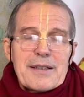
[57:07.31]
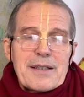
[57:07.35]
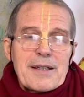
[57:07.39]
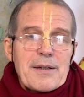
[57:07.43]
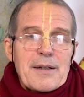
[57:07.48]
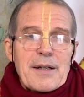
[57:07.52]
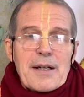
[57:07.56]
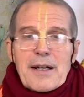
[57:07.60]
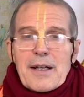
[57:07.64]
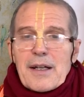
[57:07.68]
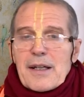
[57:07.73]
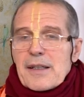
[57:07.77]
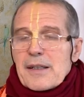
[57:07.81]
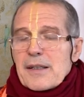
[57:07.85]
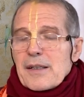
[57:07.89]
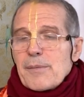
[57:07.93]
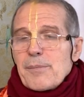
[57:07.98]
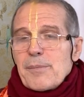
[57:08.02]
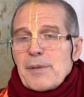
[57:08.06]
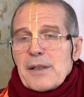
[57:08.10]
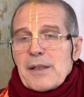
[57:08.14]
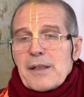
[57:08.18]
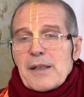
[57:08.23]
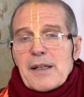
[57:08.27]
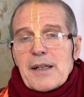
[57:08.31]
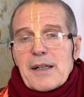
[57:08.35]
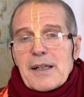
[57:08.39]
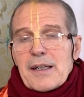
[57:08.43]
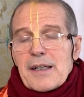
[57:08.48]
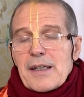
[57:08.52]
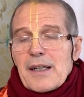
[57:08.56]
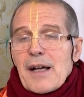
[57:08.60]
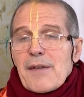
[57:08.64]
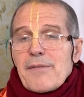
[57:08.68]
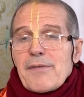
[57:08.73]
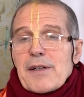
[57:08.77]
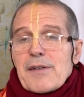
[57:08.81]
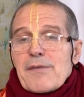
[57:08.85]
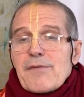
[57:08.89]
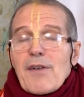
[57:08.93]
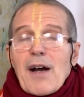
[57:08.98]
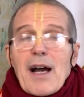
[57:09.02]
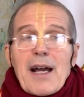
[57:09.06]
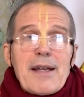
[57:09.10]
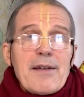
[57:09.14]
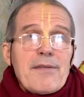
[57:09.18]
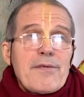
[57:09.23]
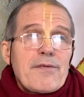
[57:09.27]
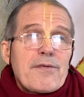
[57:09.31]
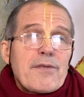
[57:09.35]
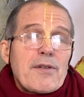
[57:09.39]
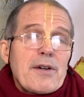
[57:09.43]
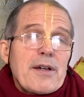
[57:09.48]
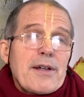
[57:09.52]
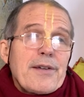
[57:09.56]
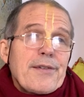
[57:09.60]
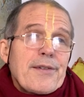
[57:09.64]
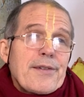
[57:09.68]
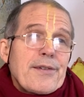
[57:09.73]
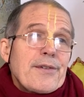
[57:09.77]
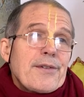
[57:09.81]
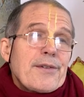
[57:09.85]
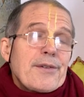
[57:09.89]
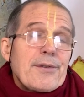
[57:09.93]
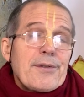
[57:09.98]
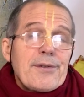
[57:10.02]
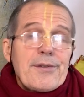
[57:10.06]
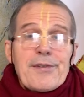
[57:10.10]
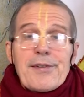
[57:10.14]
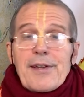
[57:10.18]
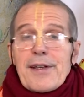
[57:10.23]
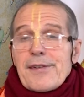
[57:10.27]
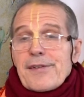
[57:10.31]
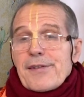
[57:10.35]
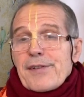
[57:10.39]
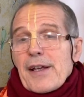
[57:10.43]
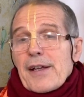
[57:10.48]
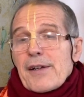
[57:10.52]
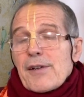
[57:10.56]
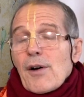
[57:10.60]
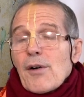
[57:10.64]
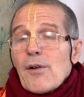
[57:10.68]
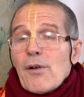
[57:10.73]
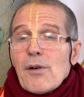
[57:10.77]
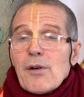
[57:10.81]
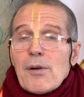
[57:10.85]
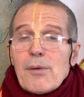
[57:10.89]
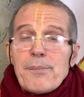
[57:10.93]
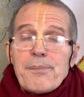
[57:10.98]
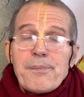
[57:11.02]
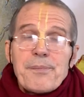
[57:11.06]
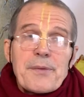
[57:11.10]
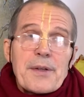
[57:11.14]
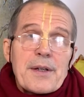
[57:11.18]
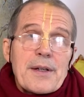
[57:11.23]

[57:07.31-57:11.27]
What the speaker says: The beloved wife, for instance, who sits at home